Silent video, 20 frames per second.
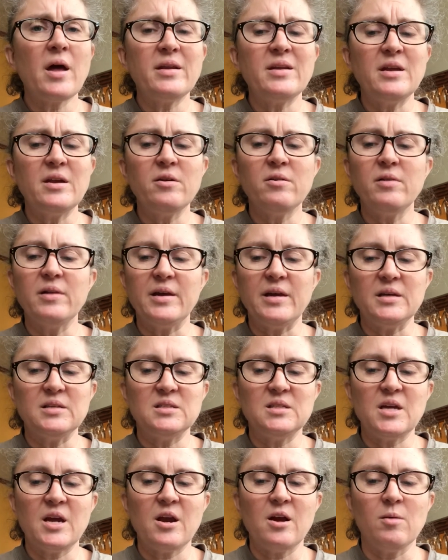nearly as
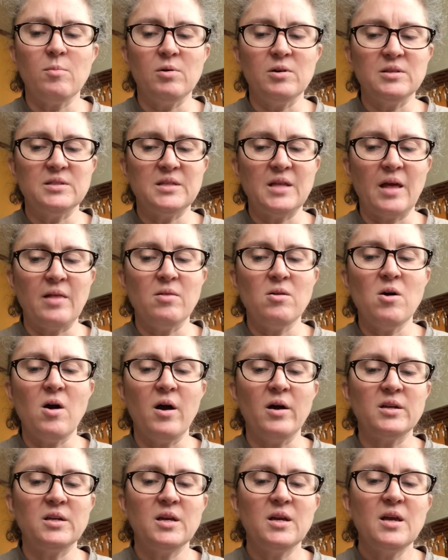terrible as they
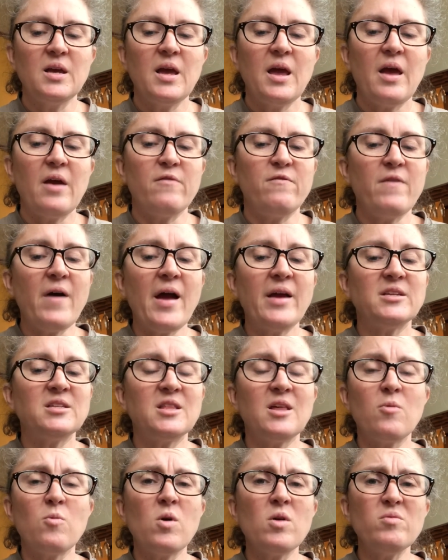looked. In fact,
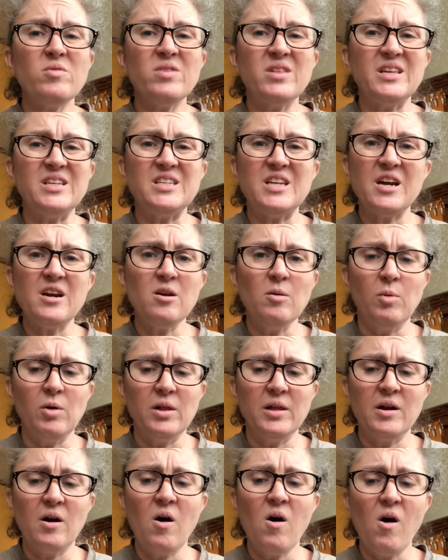they weren't really terrible
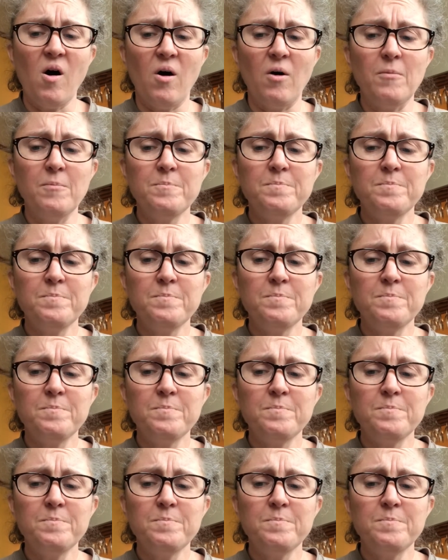at all.